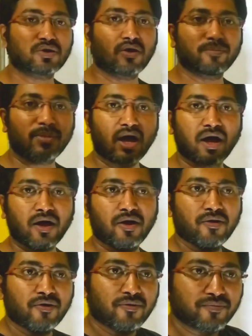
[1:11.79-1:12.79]
of
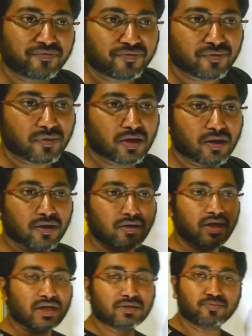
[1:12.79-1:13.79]

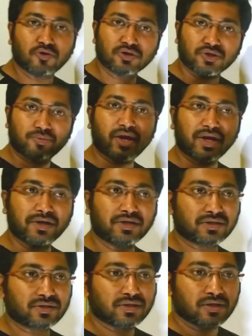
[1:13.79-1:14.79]
the exposed
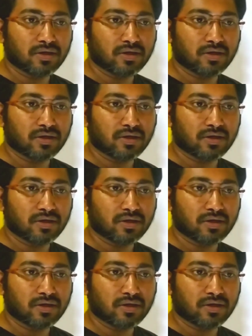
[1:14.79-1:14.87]
beds